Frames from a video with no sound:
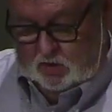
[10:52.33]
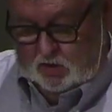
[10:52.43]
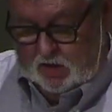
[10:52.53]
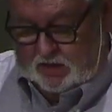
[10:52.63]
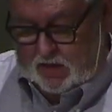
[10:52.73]

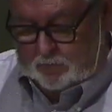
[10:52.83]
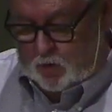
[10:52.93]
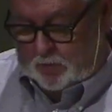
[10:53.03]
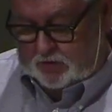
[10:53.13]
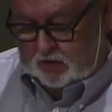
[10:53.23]
At that
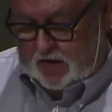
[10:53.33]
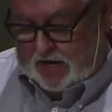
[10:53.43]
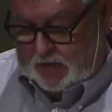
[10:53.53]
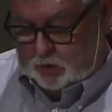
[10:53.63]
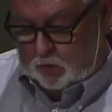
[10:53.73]
moment, their
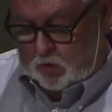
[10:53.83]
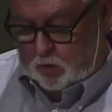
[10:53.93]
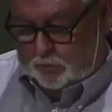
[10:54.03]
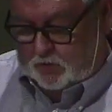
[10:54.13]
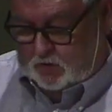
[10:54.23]
eyes were
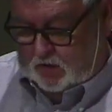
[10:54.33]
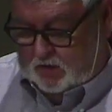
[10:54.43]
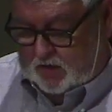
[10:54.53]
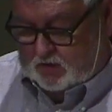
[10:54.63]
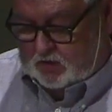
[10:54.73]
opened, and
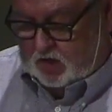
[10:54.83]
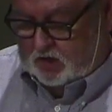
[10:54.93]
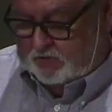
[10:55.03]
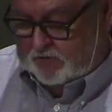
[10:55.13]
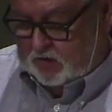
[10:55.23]
they
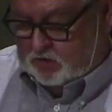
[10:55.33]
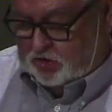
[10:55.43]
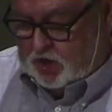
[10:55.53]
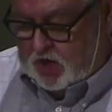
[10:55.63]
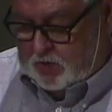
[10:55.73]
suddenly felt
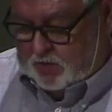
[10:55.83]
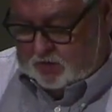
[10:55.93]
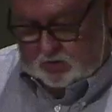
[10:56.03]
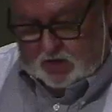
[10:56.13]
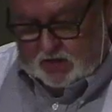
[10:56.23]
shame at
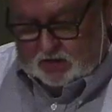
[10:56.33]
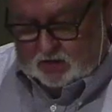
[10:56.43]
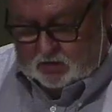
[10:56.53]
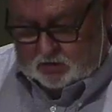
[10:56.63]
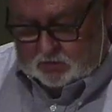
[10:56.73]
their nakedness.